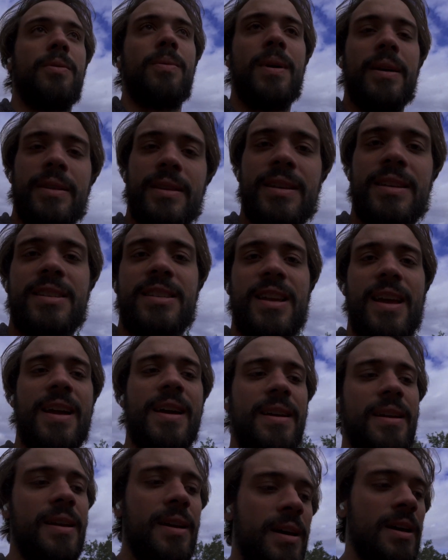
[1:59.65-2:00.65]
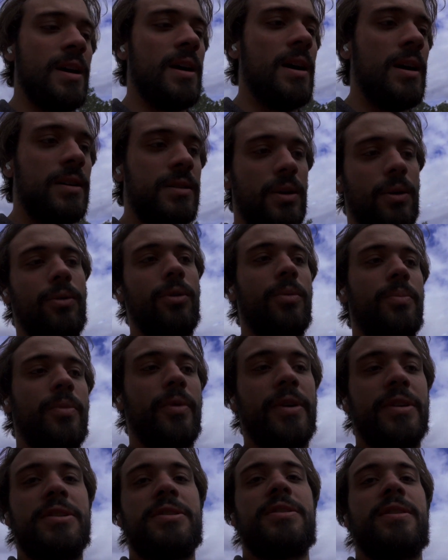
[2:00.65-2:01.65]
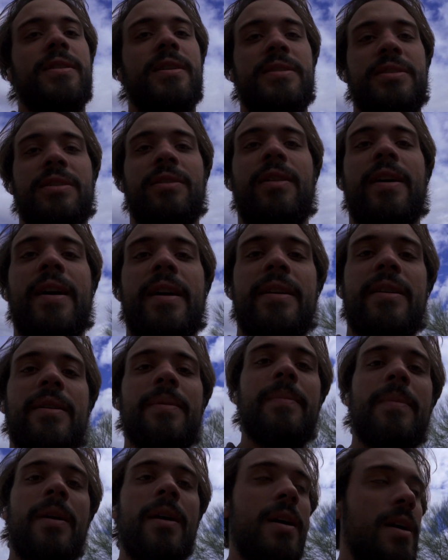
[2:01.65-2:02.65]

want the sand to hold moisture as you're laying them